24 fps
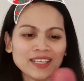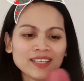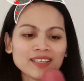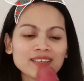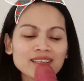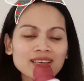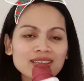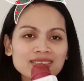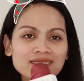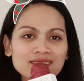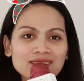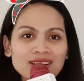
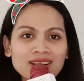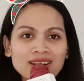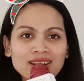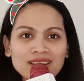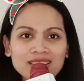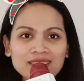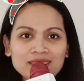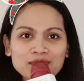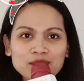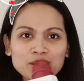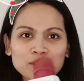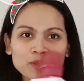Yes,
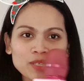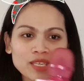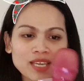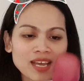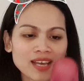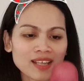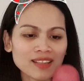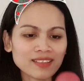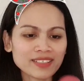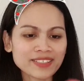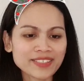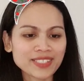guys. So
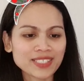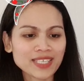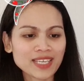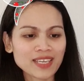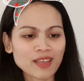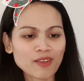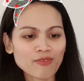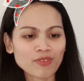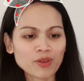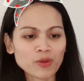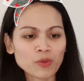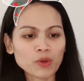yeah, let's sing
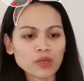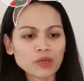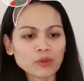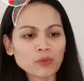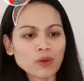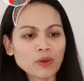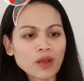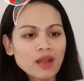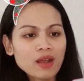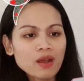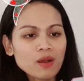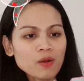everyone.
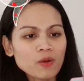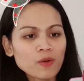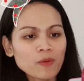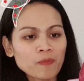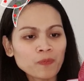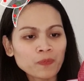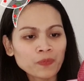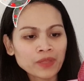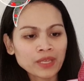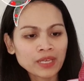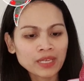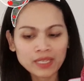Wow,
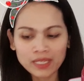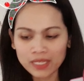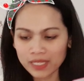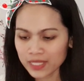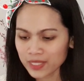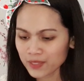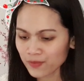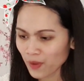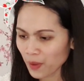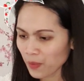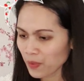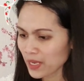it's
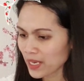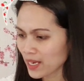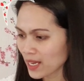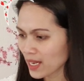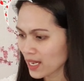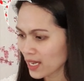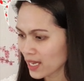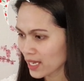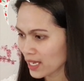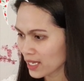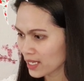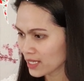very
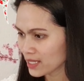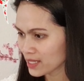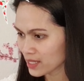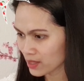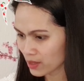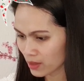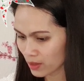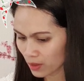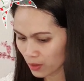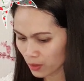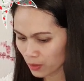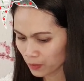nice,
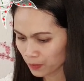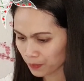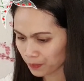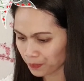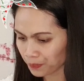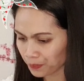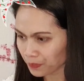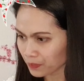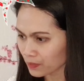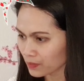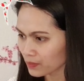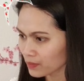you know.
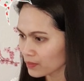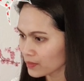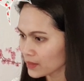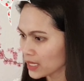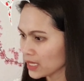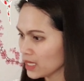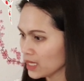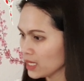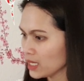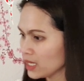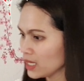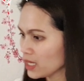
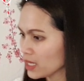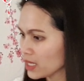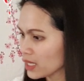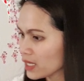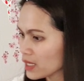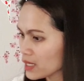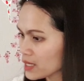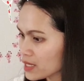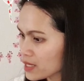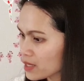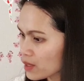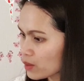
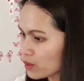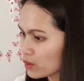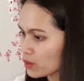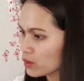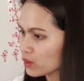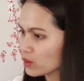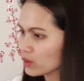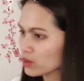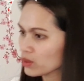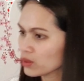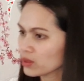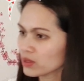It's
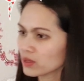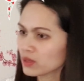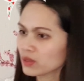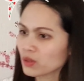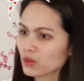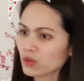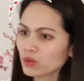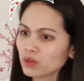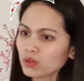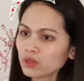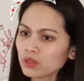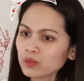
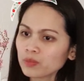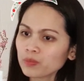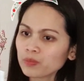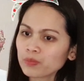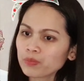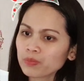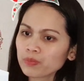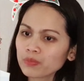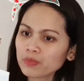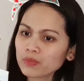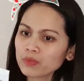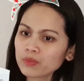cool.
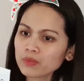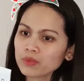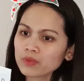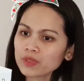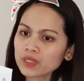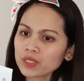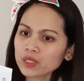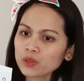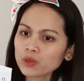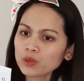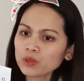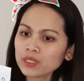
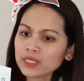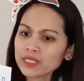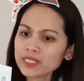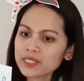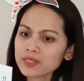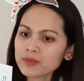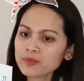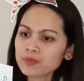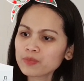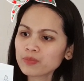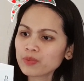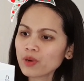The
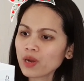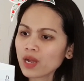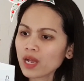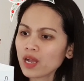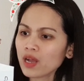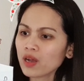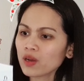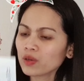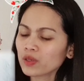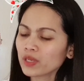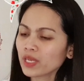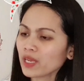coolest
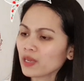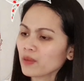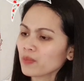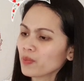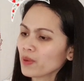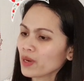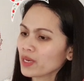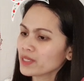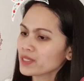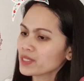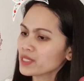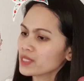
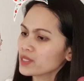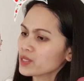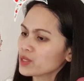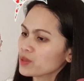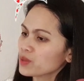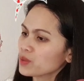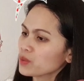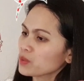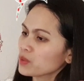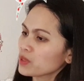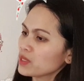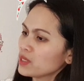prices.
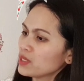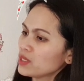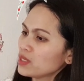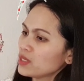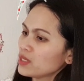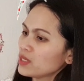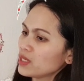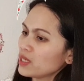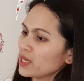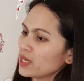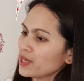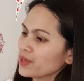So
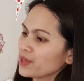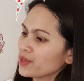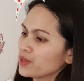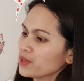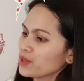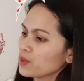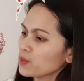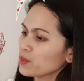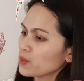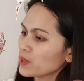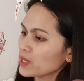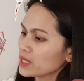I don't
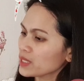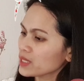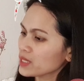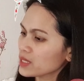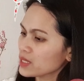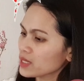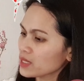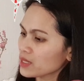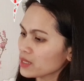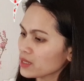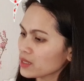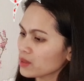know what
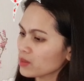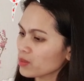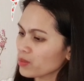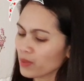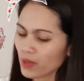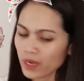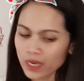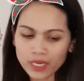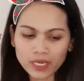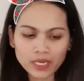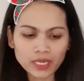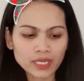the
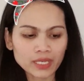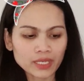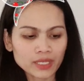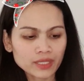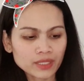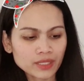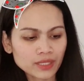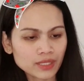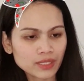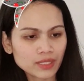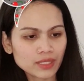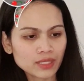brand
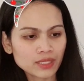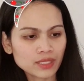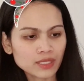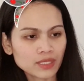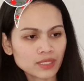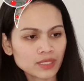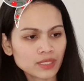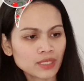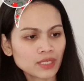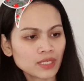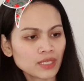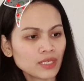is.
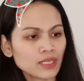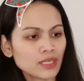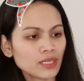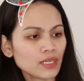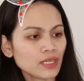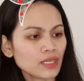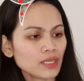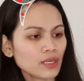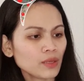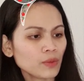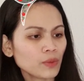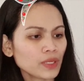
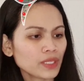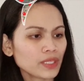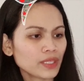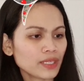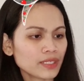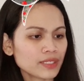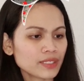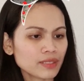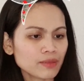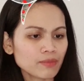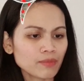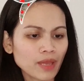No, it
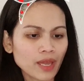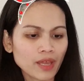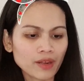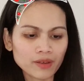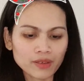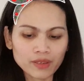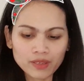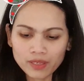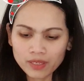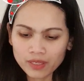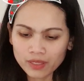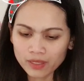doesn't
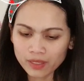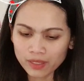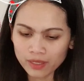matter.